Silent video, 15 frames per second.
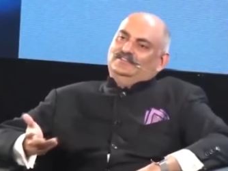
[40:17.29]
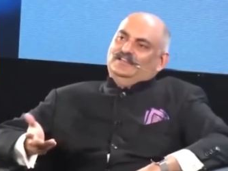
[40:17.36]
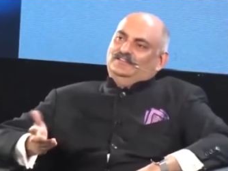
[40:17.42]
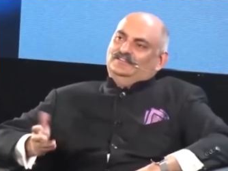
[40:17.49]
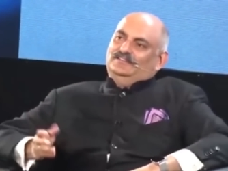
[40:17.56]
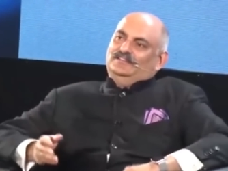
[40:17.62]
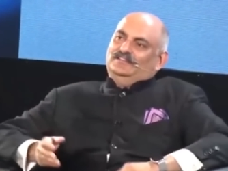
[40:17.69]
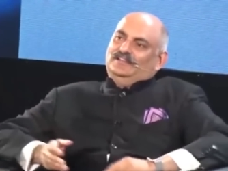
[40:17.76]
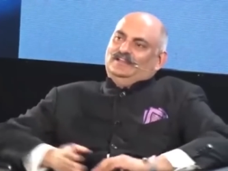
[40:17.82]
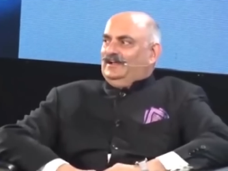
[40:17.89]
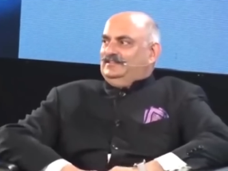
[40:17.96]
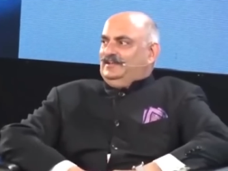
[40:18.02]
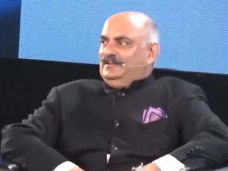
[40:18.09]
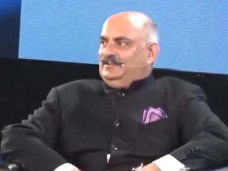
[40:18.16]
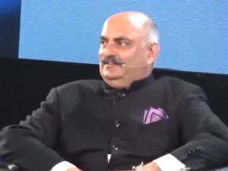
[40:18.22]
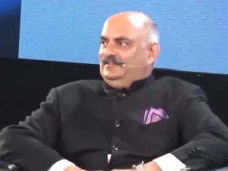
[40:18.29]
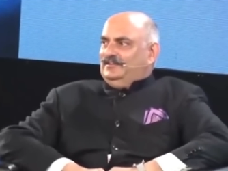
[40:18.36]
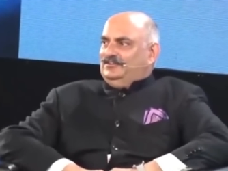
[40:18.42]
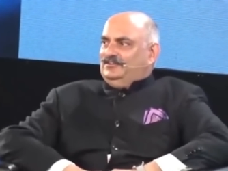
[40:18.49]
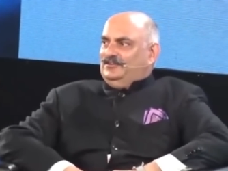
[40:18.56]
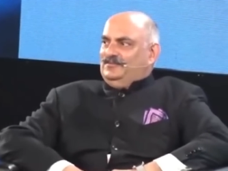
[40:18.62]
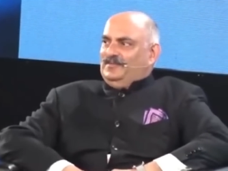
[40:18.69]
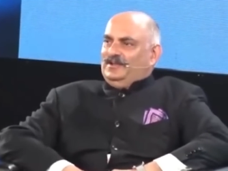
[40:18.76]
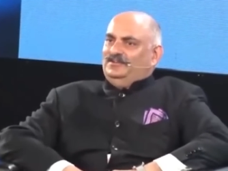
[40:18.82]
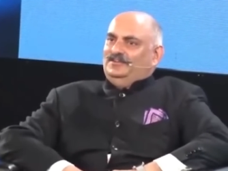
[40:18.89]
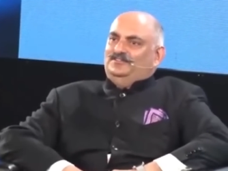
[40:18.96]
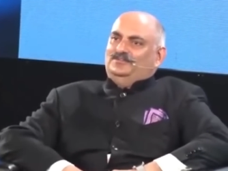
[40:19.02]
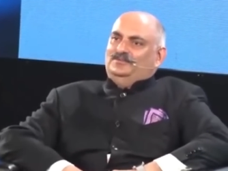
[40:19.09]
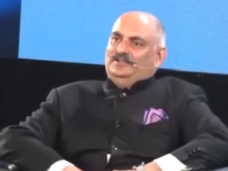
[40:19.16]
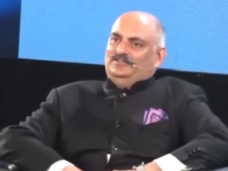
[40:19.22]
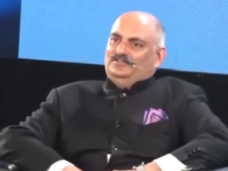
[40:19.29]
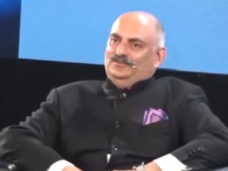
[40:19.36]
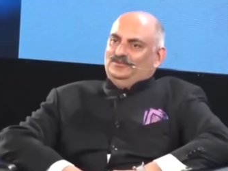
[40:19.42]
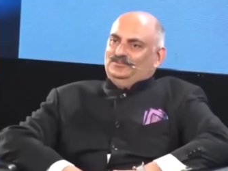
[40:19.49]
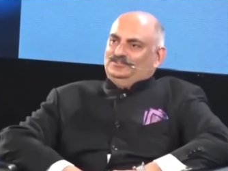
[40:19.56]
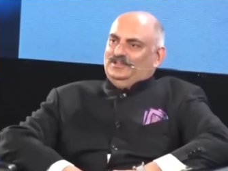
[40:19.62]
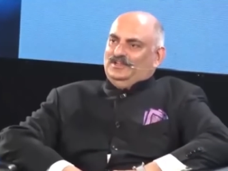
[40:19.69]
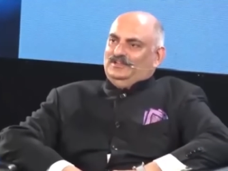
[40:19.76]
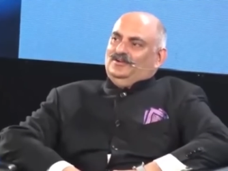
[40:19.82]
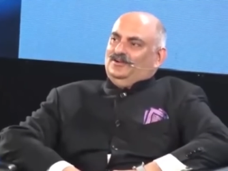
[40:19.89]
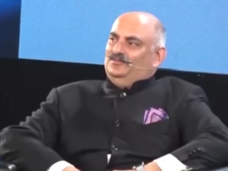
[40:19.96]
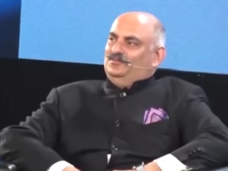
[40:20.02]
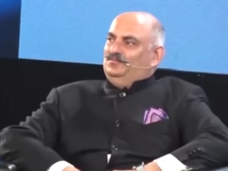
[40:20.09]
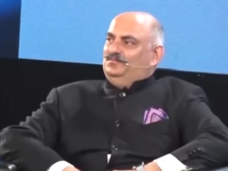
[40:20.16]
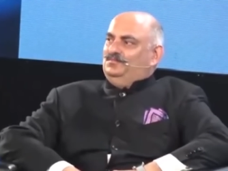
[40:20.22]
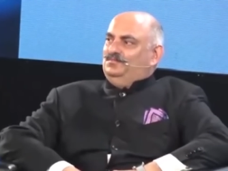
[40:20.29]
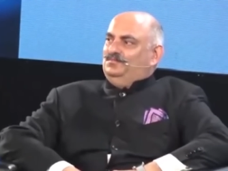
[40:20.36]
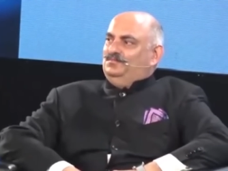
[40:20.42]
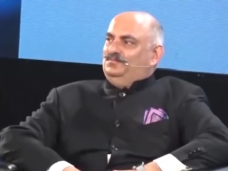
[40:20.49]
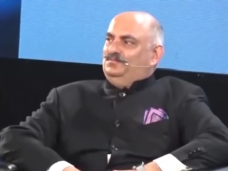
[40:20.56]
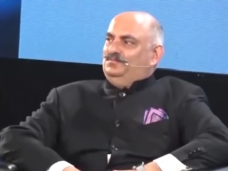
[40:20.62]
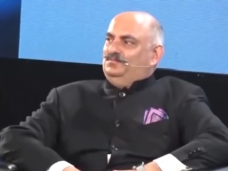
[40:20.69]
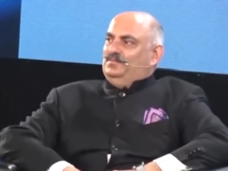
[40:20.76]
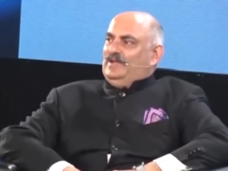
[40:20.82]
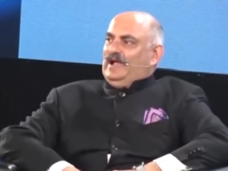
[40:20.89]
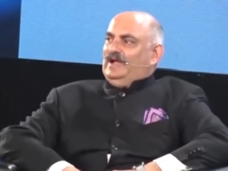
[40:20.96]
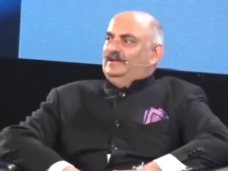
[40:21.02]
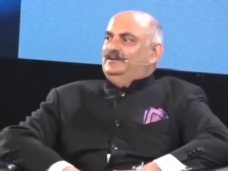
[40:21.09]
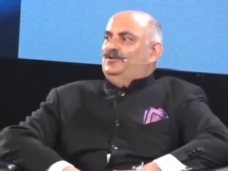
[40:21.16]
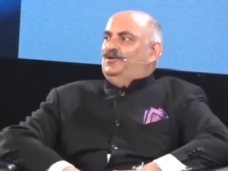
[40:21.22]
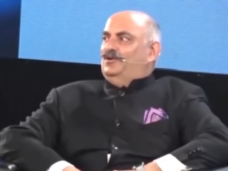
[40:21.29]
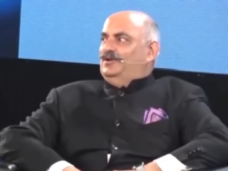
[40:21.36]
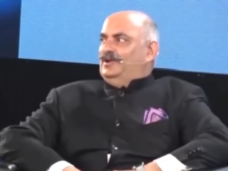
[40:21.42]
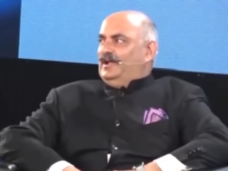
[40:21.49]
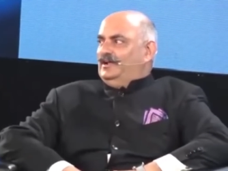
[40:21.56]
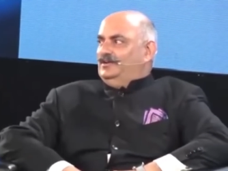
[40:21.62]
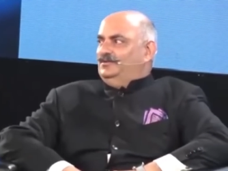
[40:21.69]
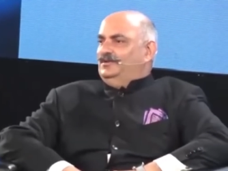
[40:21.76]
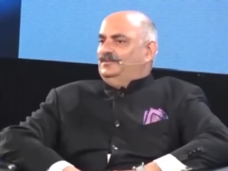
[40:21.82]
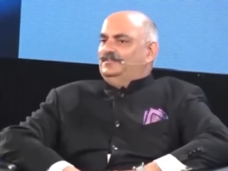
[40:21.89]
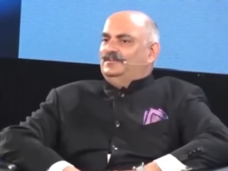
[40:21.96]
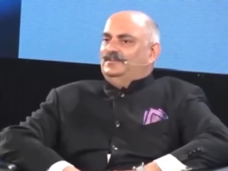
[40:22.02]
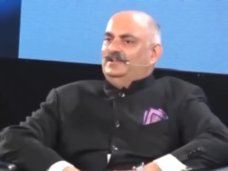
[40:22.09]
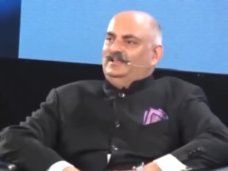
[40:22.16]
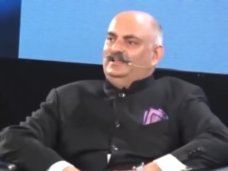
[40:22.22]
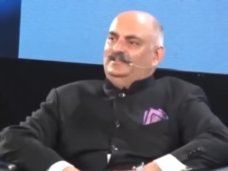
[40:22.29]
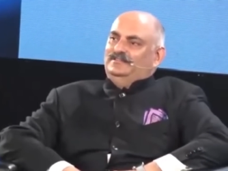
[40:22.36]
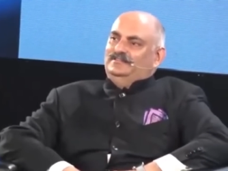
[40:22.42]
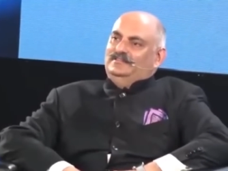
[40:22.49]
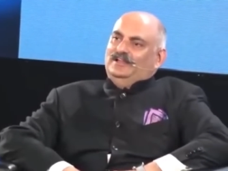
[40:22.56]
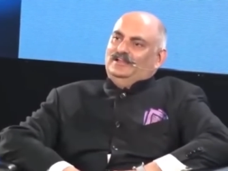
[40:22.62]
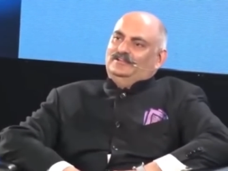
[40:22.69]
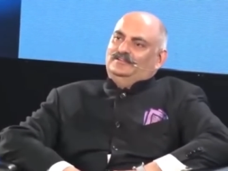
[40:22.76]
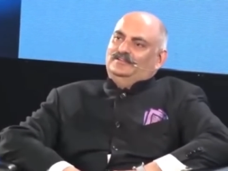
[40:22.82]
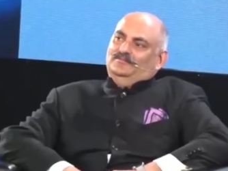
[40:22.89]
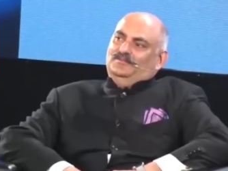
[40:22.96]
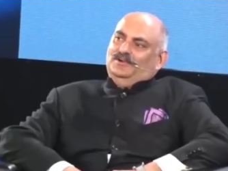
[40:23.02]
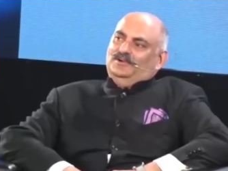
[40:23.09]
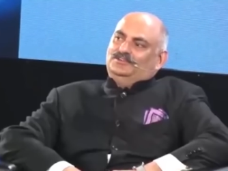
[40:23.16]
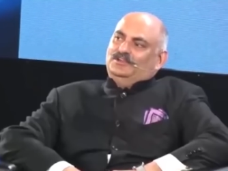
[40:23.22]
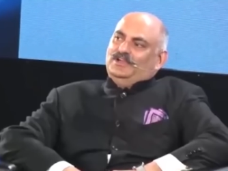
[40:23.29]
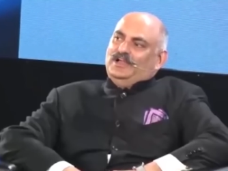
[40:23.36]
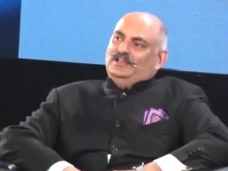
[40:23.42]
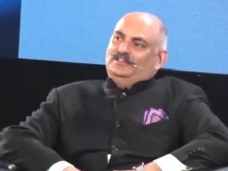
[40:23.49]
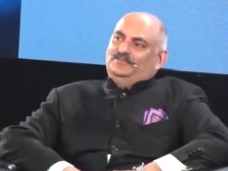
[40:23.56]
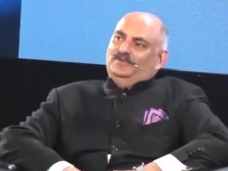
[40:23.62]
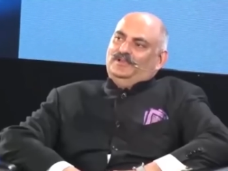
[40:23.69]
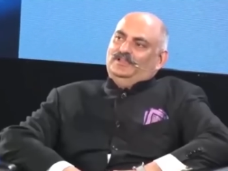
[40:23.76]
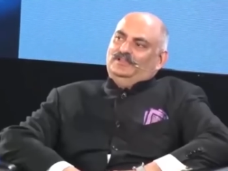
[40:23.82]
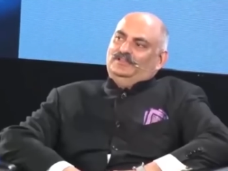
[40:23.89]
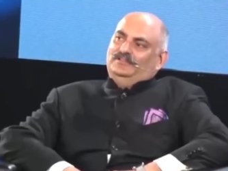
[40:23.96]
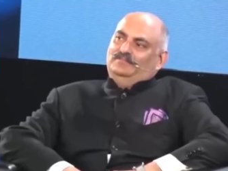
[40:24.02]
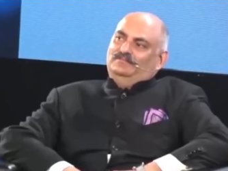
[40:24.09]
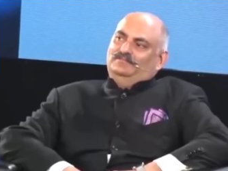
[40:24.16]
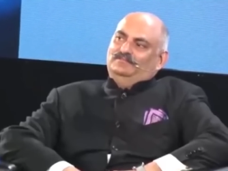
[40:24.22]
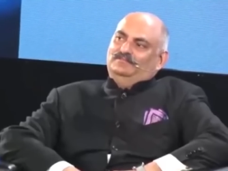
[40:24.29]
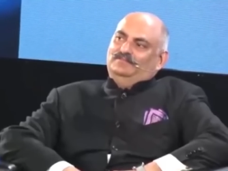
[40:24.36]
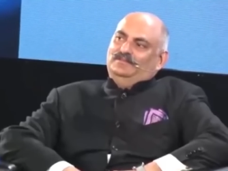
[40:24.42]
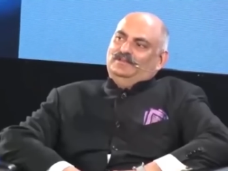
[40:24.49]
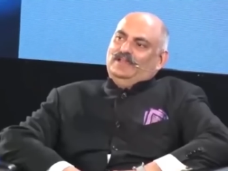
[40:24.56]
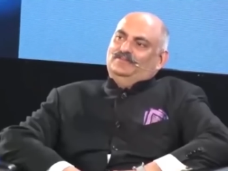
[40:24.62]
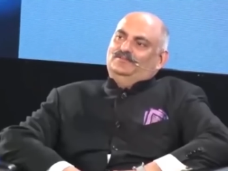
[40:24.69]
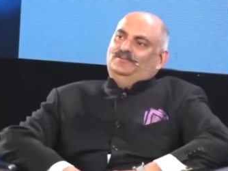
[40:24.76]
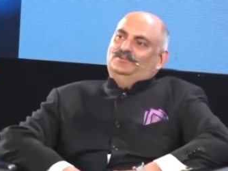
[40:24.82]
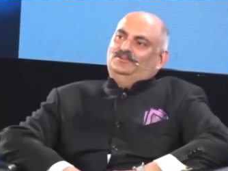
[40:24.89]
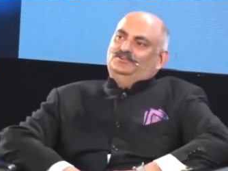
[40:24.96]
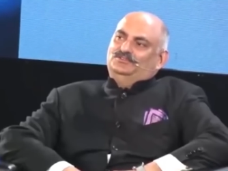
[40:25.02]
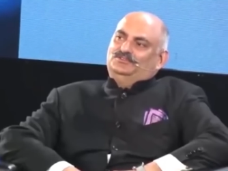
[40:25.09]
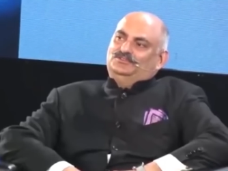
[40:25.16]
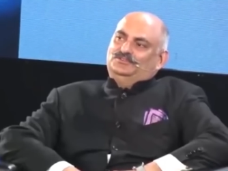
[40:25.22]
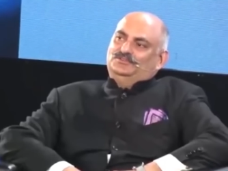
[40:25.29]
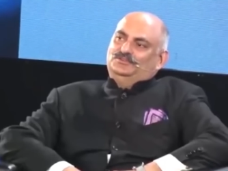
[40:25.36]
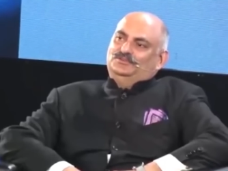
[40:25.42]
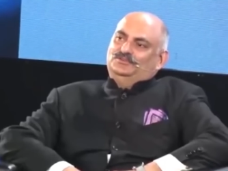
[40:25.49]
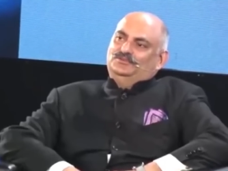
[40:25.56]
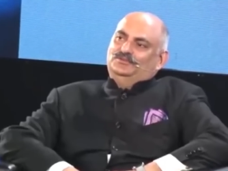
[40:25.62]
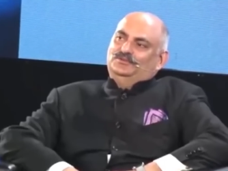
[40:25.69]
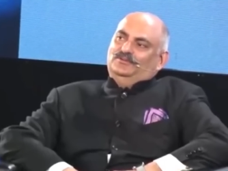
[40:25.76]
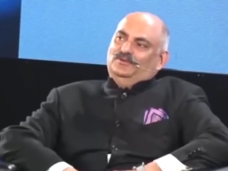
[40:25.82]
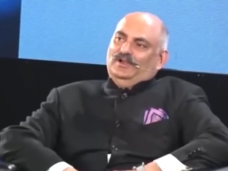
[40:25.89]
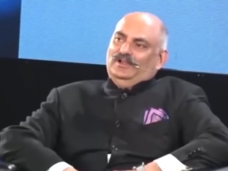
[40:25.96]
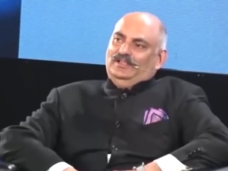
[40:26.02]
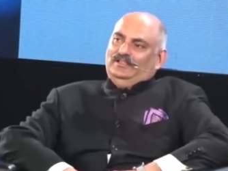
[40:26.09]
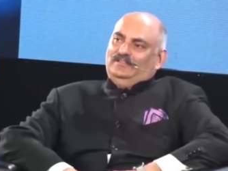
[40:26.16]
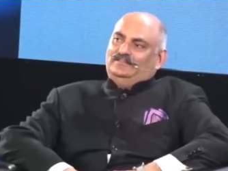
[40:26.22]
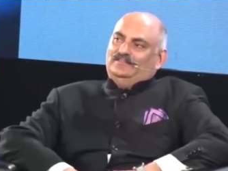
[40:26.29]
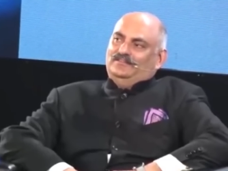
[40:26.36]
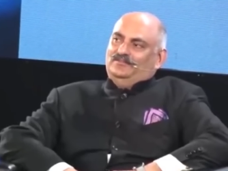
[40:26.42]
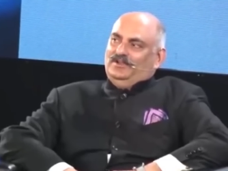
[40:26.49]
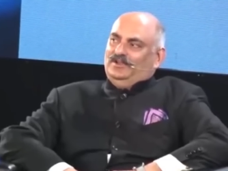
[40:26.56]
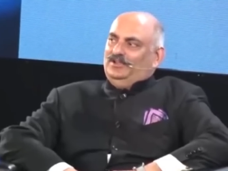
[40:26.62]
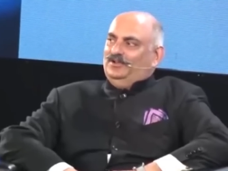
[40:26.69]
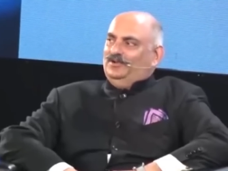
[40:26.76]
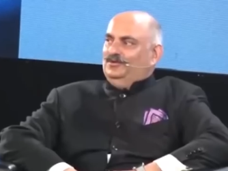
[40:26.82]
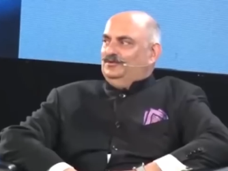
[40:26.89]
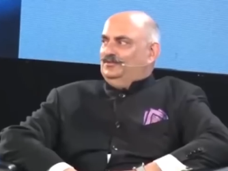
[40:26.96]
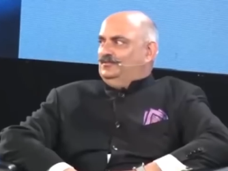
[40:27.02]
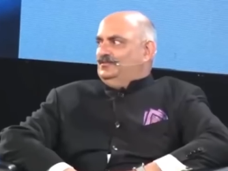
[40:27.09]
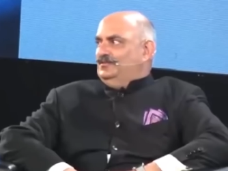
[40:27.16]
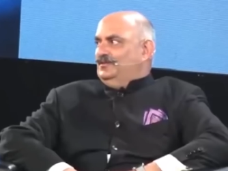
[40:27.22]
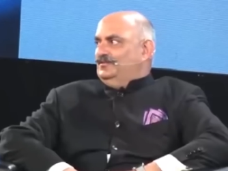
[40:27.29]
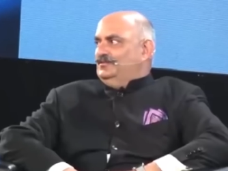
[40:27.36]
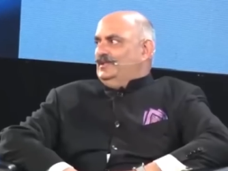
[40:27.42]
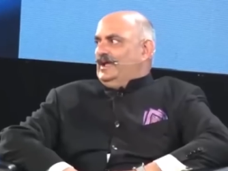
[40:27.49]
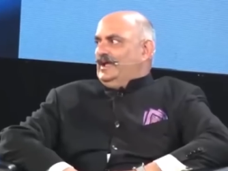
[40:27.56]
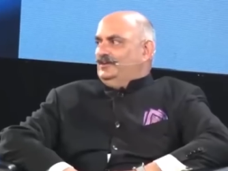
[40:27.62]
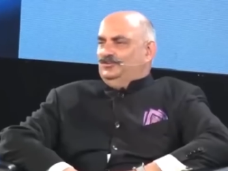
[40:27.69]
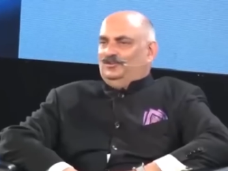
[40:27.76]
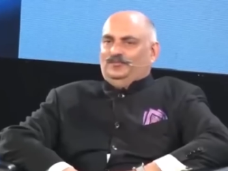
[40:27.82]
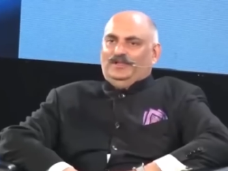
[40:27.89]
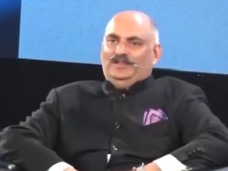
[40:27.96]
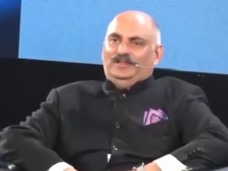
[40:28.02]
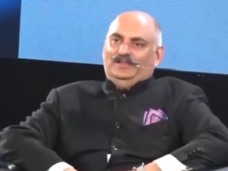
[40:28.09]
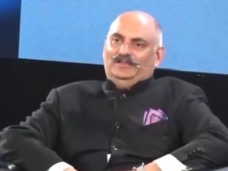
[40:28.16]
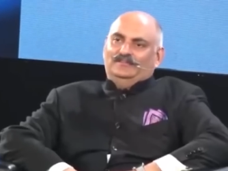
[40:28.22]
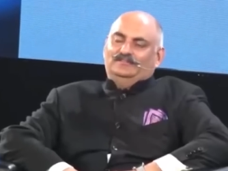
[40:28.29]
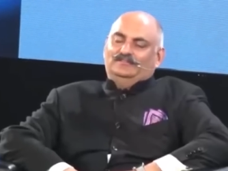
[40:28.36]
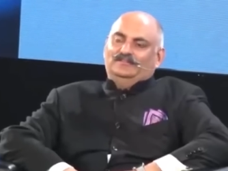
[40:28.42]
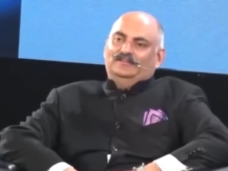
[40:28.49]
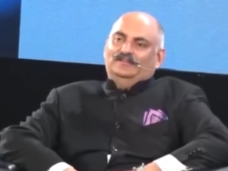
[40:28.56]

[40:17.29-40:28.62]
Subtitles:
The other thing that I think is a tremendous resource that got added online recently is that Berkshire Hathaway never used to release the videos of the annual meetings.